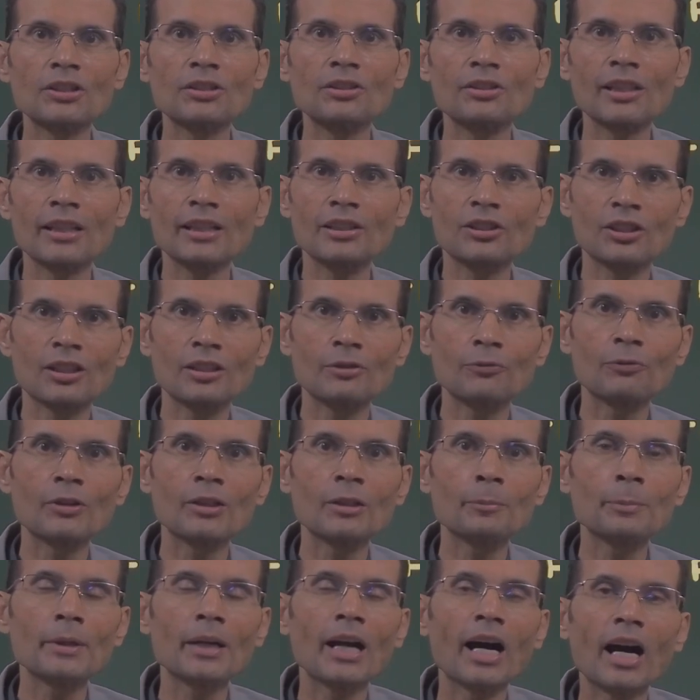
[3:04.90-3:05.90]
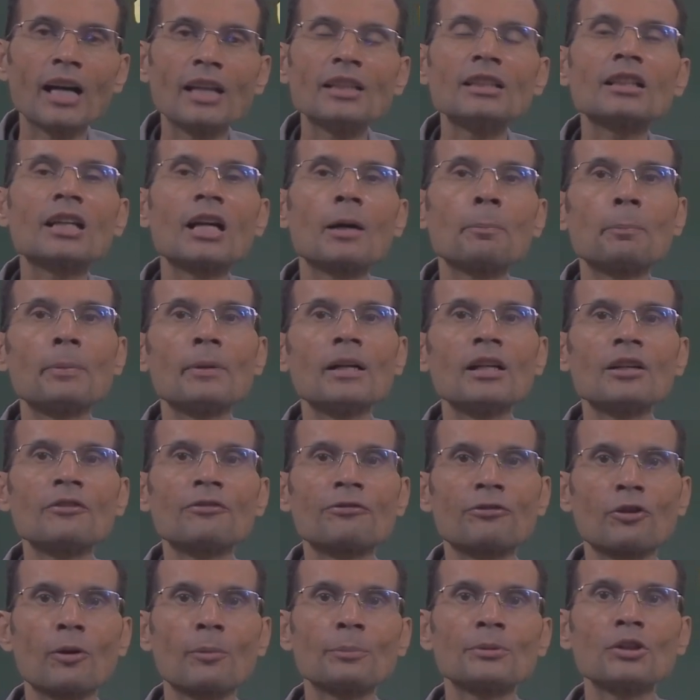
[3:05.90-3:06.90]
generation will be
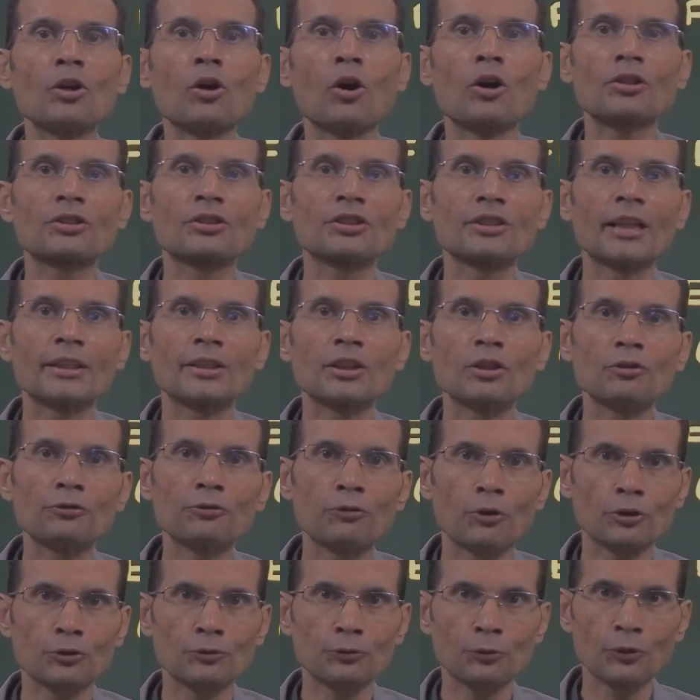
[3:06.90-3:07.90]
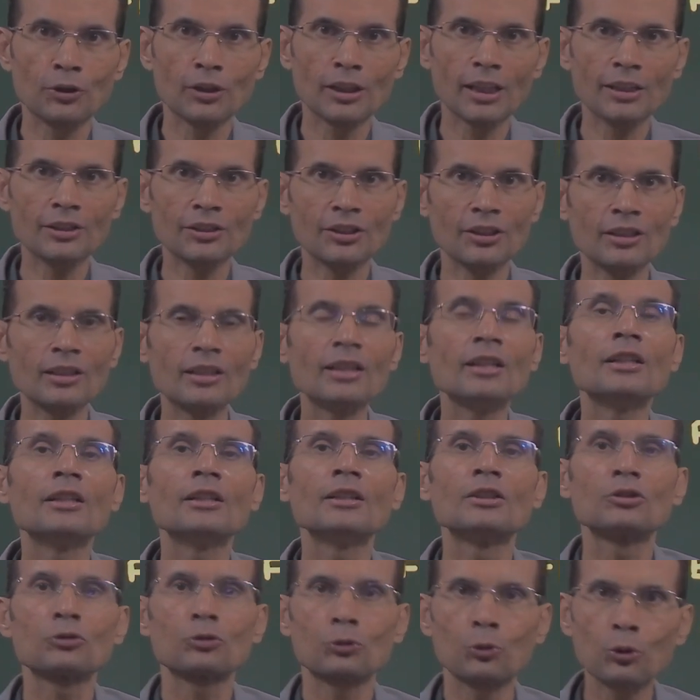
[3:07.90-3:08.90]
uncoupled from the oxidative phosphorylation
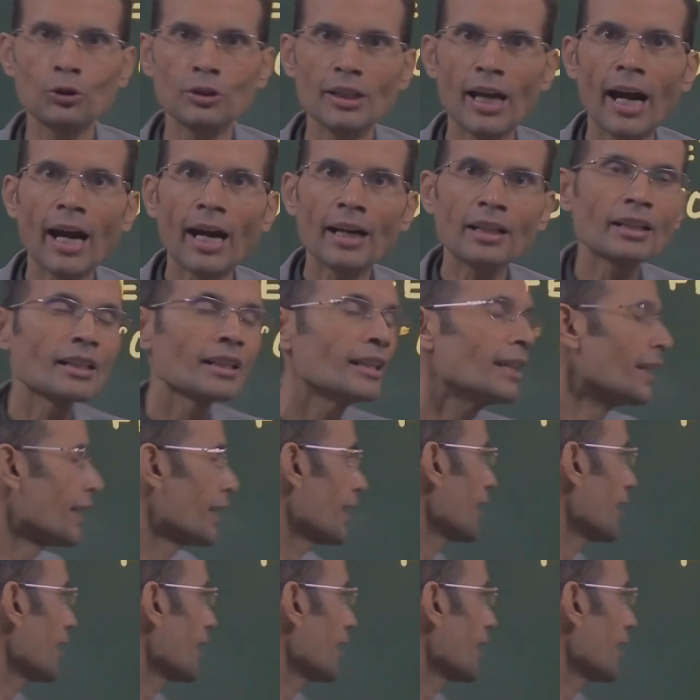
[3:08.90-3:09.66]
so that